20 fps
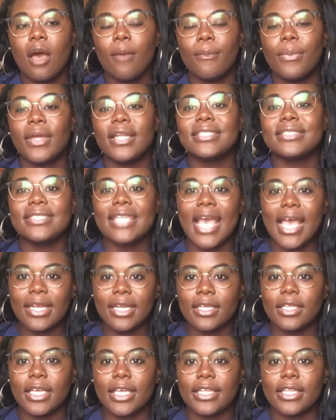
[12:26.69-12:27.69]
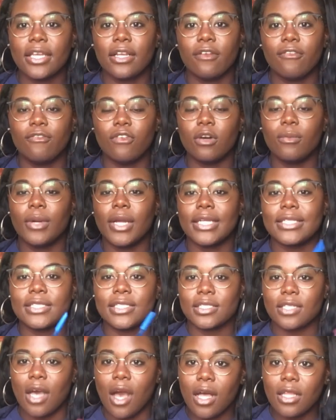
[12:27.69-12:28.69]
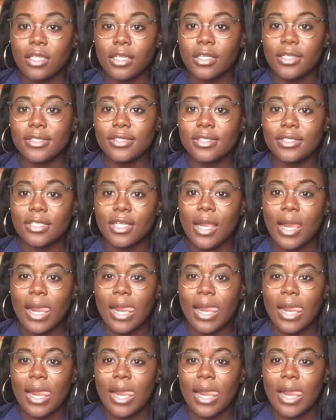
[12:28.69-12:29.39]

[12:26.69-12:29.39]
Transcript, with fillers: but technically they're Fulbright scholars.